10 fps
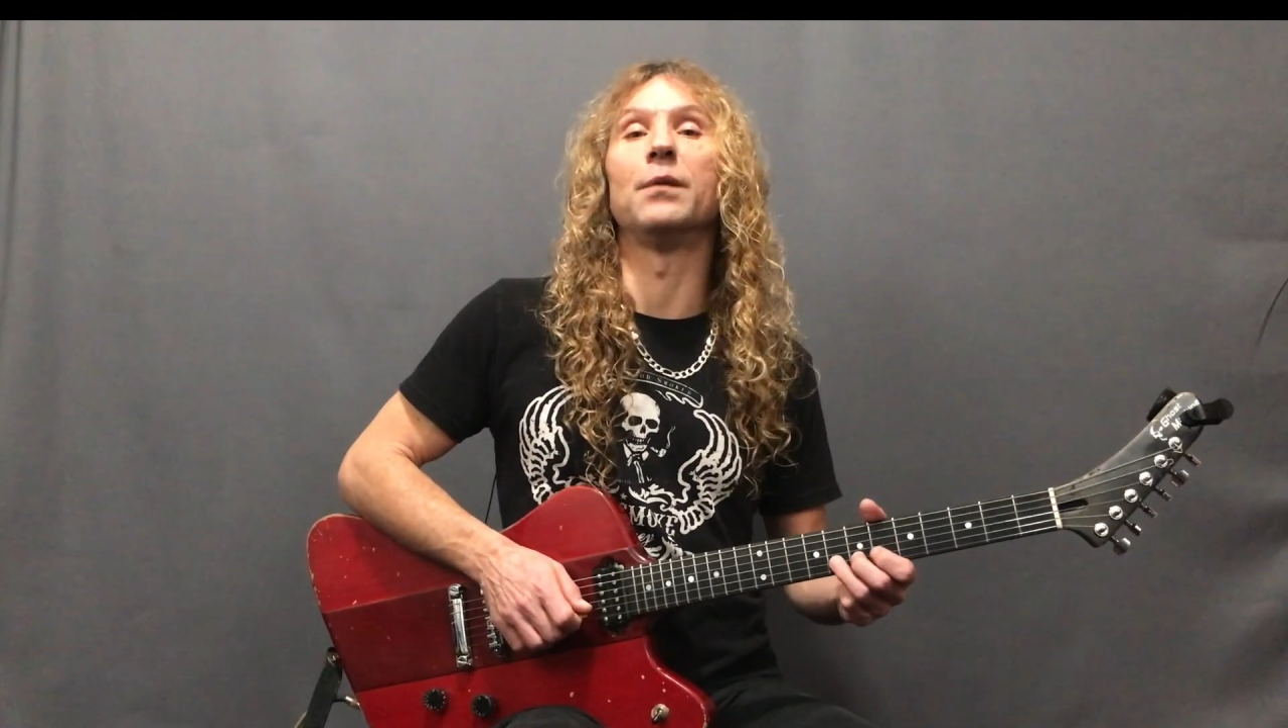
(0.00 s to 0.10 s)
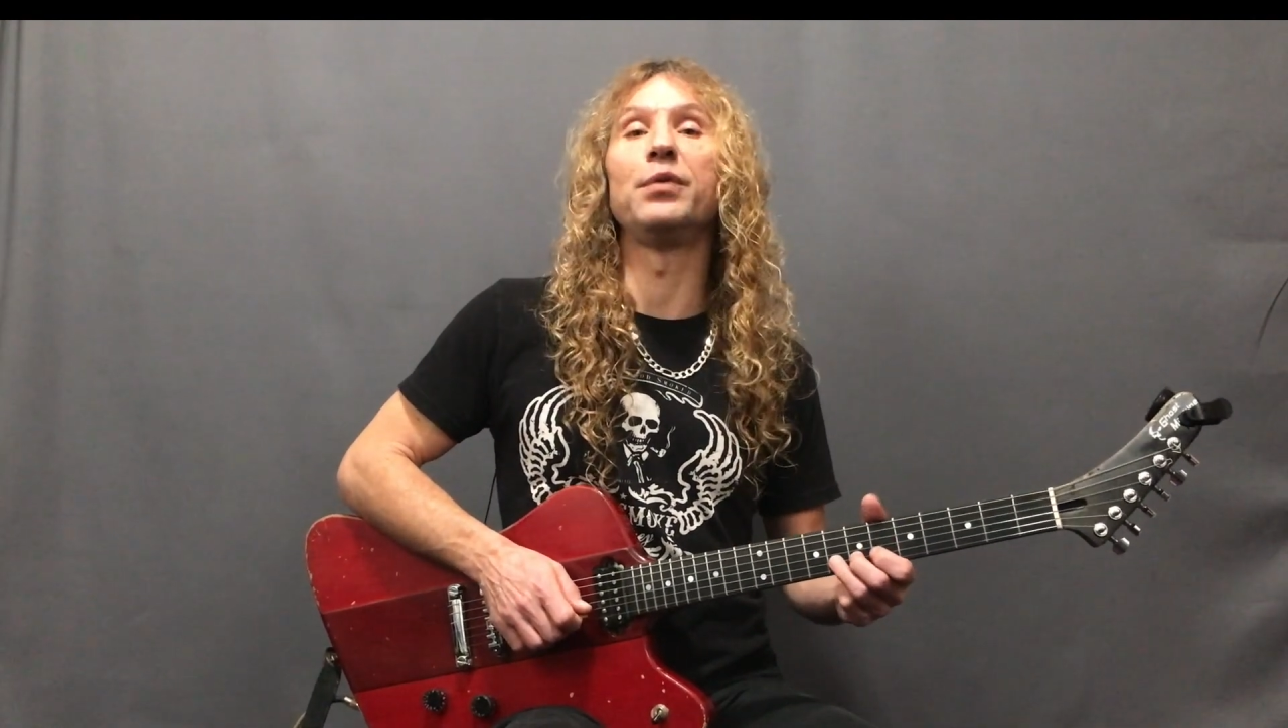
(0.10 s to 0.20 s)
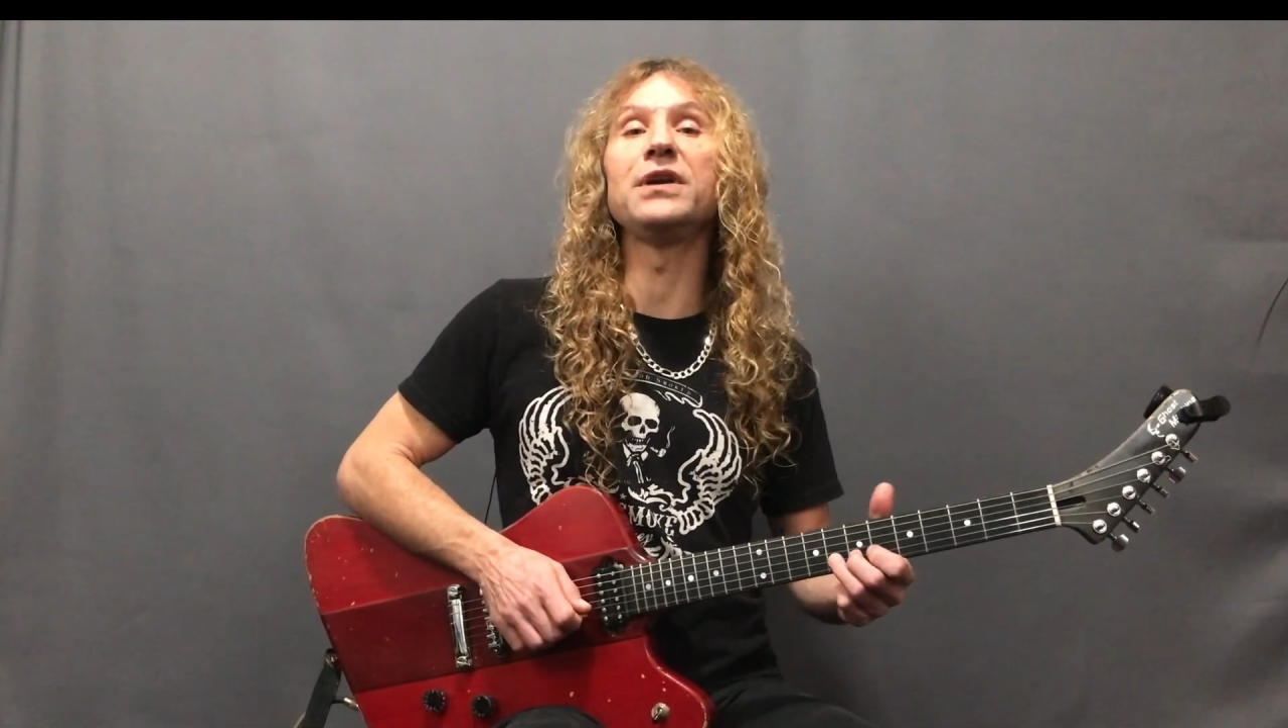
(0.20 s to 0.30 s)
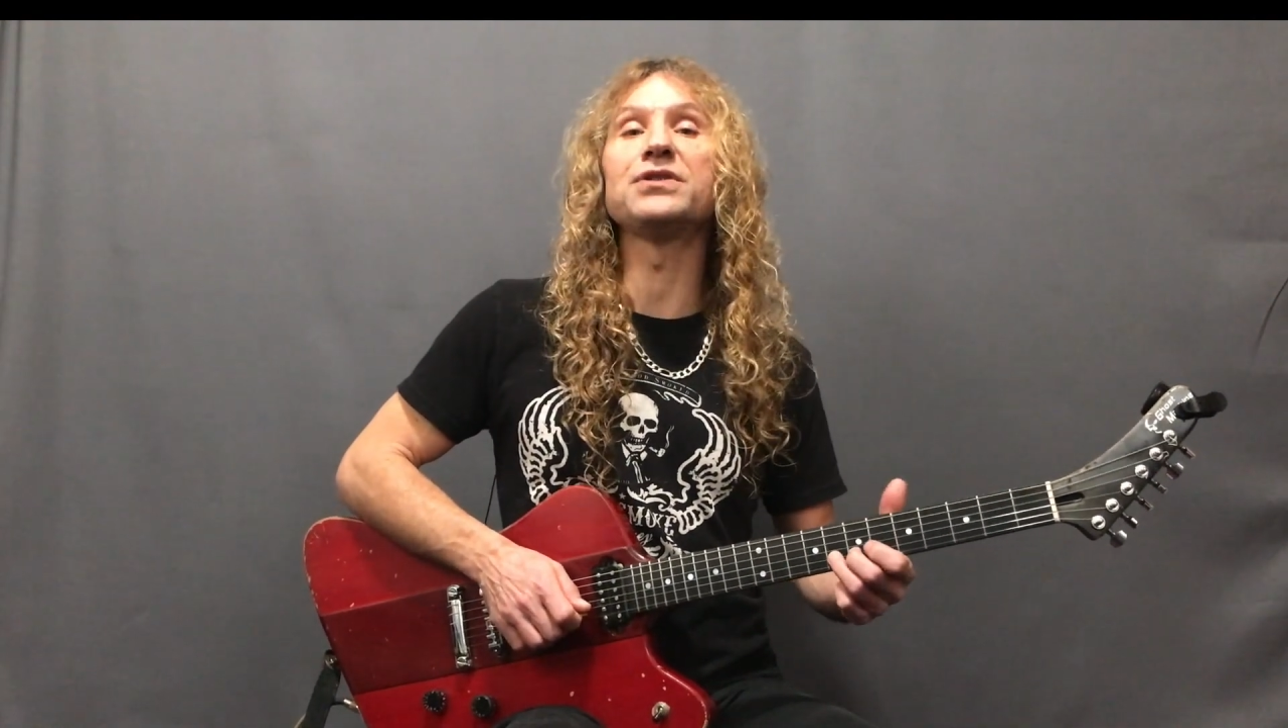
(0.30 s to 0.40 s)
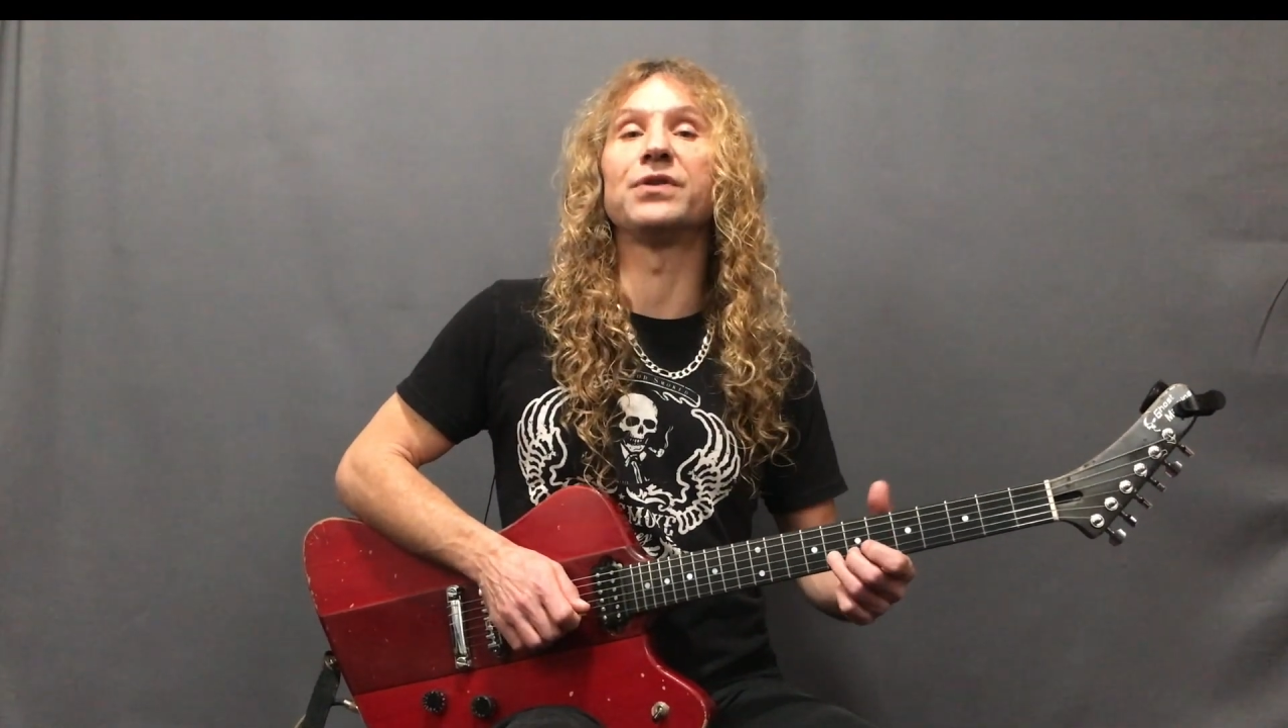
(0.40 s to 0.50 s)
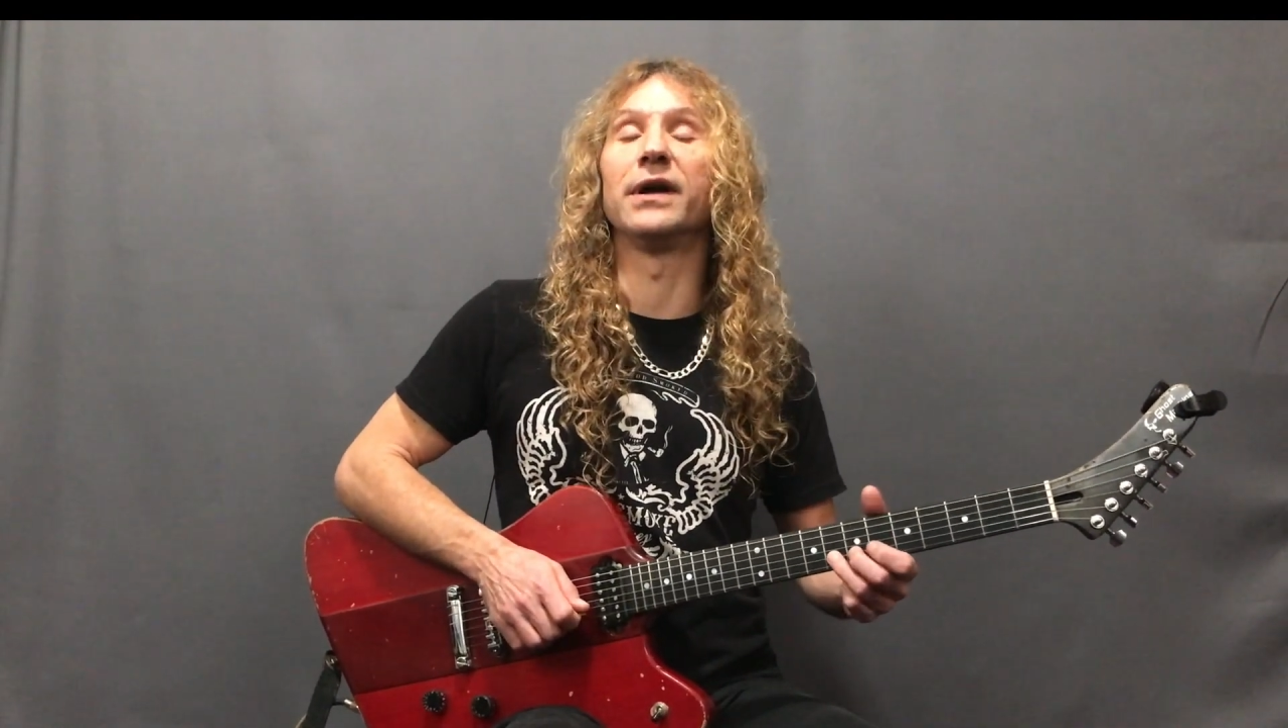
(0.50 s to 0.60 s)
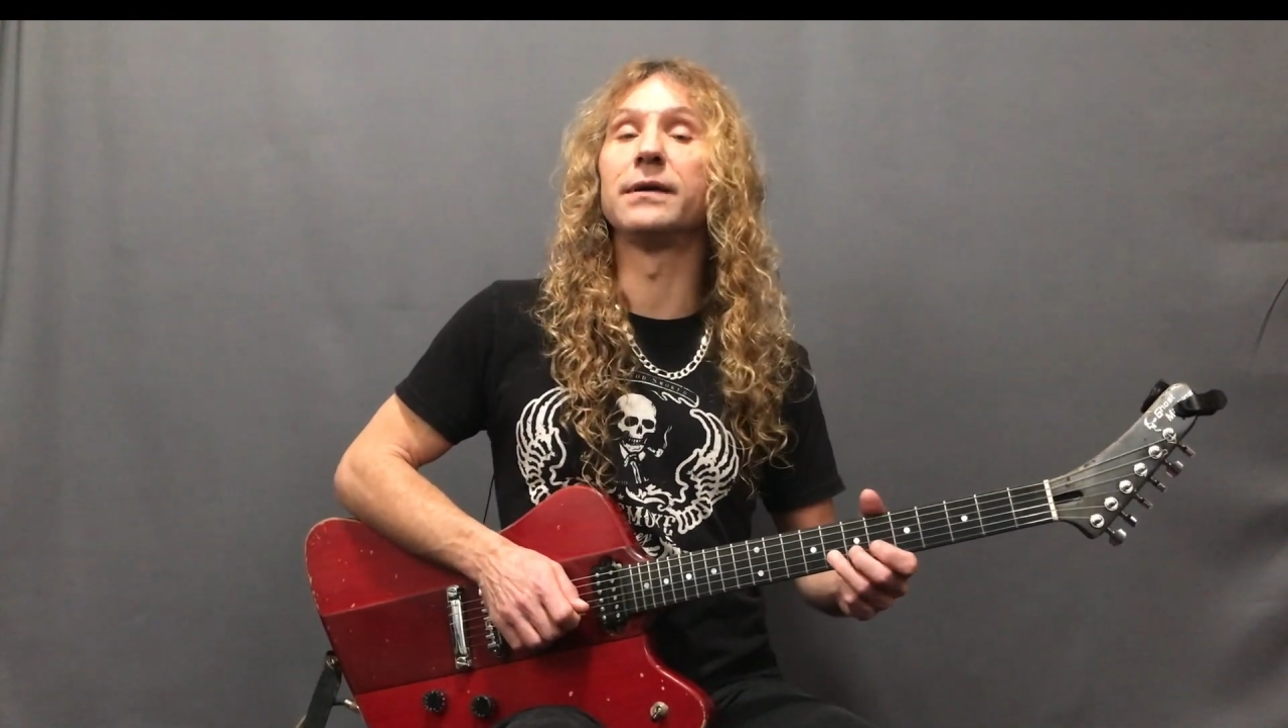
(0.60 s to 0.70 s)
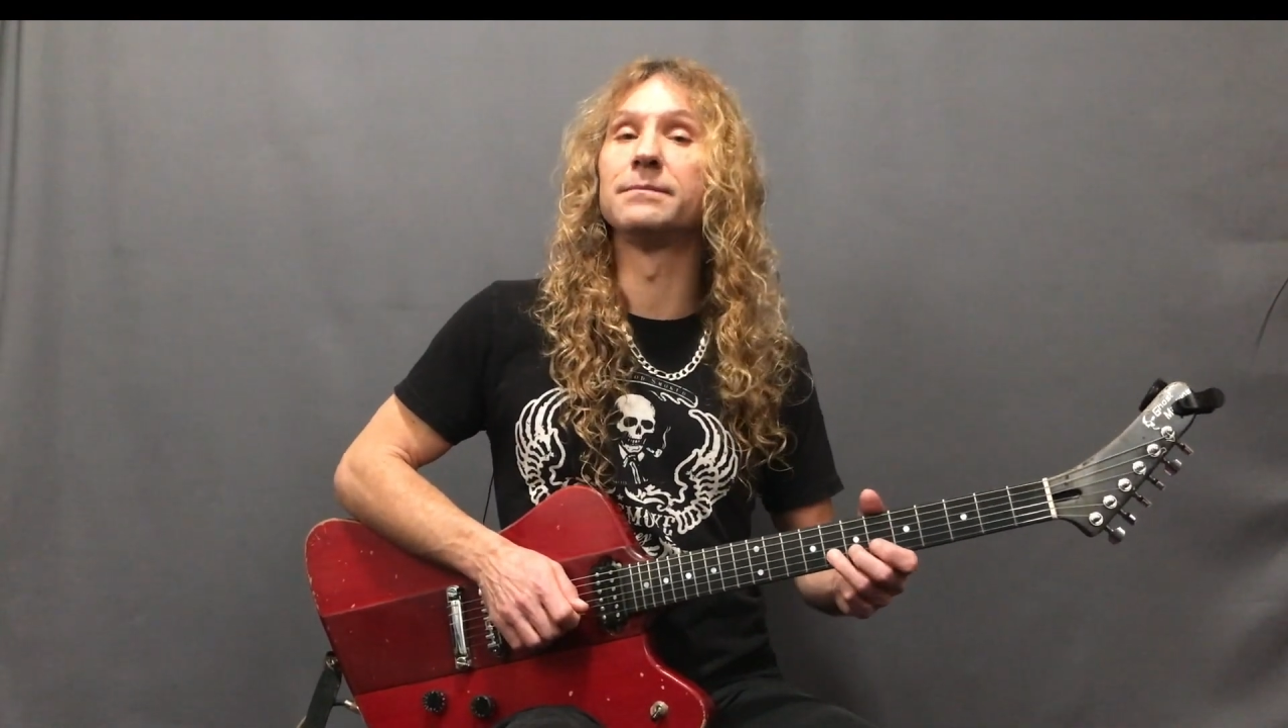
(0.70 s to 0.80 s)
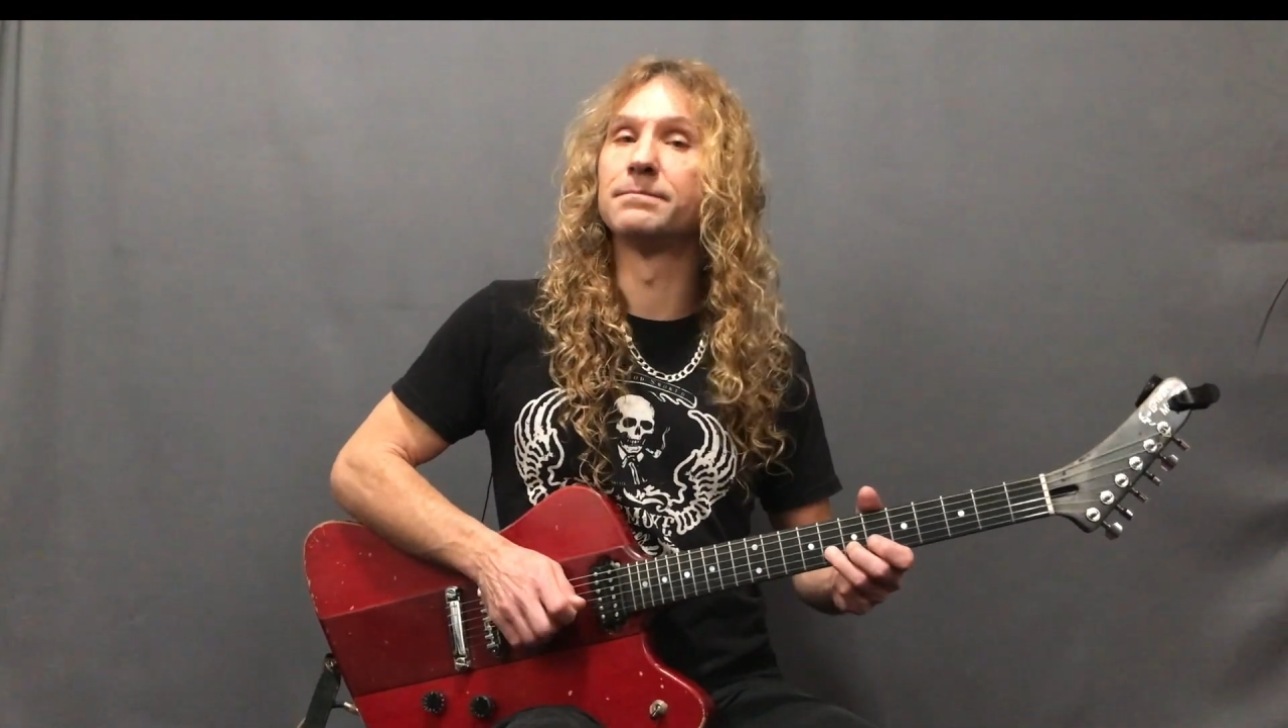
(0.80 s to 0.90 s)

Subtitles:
B string,